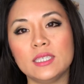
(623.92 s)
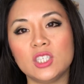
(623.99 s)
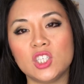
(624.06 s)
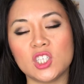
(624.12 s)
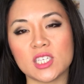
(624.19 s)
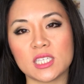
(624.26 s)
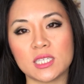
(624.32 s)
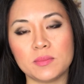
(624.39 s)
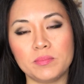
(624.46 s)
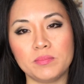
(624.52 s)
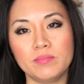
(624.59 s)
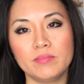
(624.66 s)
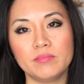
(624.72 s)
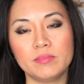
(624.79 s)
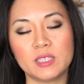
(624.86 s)
It just
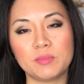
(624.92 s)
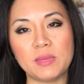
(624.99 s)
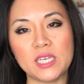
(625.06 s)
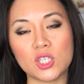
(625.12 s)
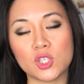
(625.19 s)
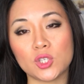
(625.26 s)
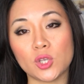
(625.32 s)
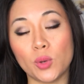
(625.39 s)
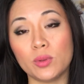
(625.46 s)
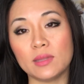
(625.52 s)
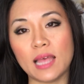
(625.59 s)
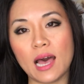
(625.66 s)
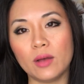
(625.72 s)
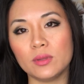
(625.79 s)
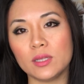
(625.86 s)
speaks so
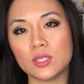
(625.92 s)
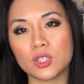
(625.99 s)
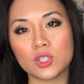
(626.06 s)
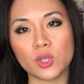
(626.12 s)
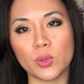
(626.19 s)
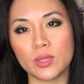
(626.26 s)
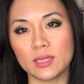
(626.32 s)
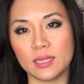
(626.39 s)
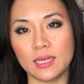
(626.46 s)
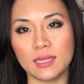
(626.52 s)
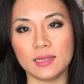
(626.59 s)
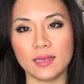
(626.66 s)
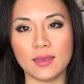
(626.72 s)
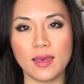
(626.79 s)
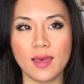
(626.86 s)
loudly and so
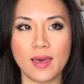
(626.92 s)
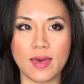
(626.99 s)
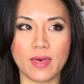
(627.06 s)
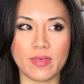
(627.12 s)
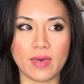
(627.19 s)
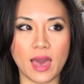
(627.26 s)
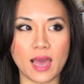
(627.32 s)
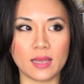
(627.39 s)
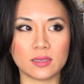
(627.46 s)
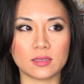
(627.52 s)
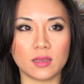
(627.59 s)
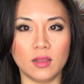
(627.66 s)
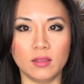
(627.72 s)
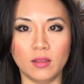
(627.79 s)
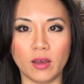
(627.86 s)
clearly that
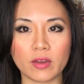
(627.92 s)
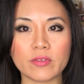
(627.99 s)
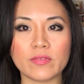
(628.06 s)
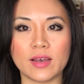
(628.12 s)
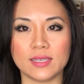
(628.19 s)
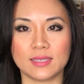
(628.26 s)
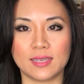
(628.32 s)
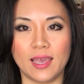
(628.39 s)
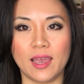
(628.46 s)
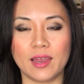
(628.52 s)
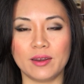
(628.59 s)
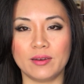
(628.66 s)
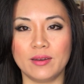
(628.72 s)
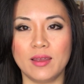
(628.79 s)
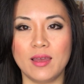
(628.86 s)
a lot of us
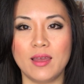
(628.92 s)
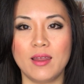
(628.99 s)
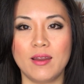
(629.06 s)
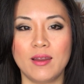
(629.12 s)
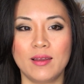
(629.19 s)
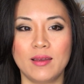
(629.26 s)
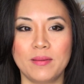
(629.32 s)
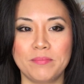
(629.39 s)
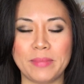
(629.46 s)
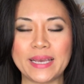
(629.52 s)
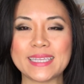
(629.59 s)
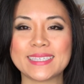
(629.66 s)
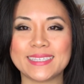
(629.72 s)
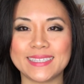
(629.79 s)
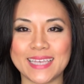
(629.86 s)
can
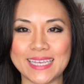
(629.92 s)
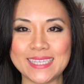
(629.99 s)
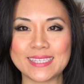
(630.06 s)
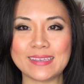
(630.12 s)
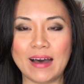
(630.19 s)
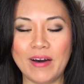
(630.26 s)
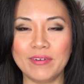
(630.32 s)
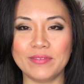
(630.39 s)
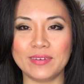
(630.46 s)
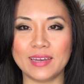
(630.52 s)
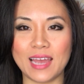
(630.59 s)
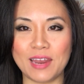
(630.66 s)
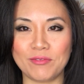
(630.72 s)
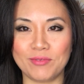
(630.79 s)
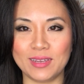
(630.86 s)
make sense of it
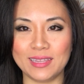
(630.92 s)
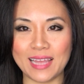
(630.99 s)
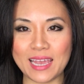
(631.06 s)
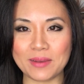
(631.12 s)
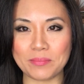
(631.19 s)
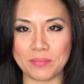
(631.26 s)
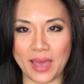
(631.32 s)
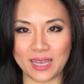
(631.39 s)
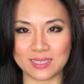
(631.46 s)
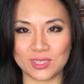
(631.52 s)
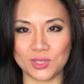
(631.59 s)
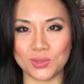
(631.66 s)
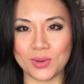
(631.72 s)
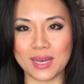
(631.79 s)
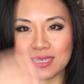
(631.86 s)
and relate back
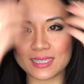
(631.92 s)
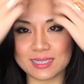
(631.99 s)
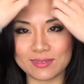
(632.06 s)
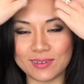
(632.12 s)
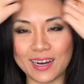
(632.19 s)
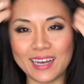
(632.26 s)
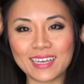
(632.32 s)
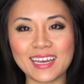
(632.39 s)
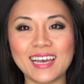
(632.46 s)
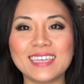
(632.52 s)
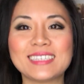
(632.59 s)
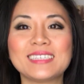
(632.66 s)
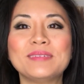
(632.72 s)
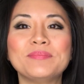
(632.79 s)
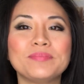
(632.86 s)
to us, right
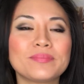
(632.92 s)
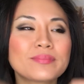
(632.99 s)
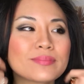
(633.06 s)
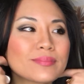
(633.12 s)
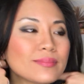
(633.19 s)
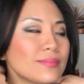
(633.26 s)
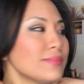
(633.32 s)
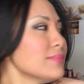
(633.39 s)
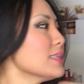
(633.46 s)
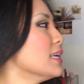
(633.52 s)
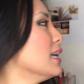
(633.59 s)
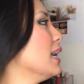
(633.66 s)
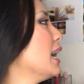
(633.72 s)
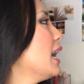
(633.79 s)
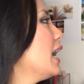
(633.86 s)
guys?
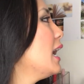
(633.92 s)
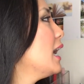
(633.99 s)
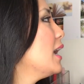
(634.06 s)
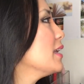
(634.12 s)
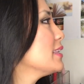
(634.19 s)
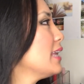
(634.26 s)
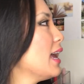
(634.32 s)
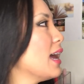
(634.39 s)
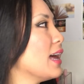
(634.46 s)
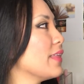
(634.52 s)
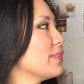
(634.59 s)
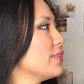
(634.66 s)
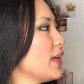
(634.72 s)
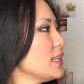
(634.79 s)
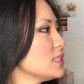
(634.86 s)
Uh, yeah,
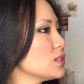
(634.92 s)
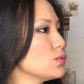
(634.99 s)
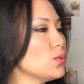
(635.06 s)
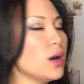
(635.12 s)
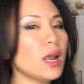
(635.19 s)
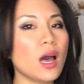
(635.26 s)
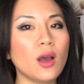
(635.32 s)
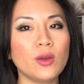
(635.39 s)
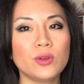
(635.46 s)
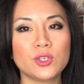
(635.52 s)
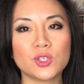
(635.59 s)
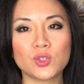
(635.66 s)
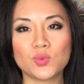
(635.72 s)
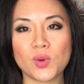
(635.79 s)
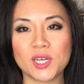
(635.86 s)
that's what I
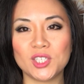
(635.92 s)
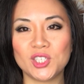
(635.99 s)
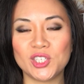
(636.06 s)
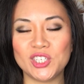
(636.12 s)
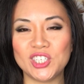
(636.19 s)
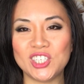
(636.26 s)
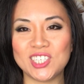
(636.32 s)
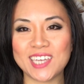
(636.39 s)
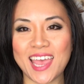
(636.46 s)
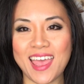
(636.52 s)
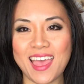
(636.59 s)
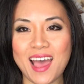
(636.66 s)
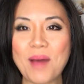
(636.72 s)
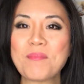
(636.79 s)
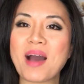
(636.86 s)
just wanted to
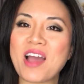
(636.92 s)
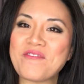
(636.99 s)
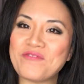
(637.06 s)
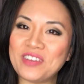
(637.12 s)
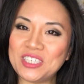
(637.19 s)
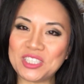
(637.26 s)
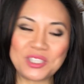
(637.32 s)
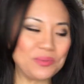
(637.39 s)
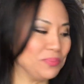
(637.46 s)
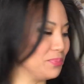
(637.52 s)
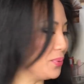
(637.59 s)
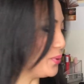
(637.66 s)
share, my vision